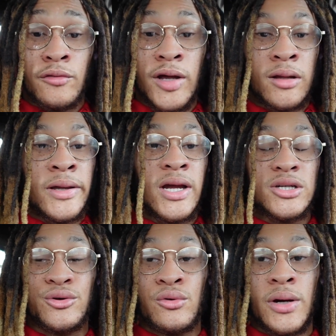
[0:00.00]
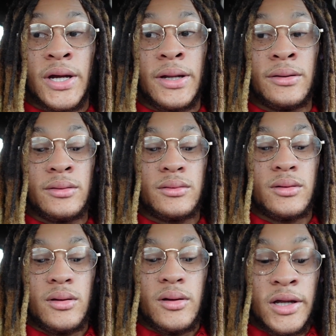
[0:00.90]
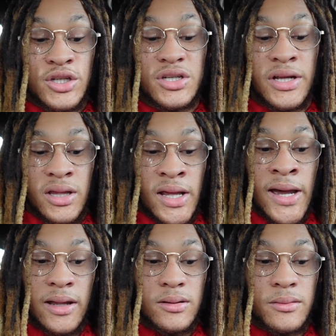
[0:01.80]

if y'all think I should go ahead and just get that.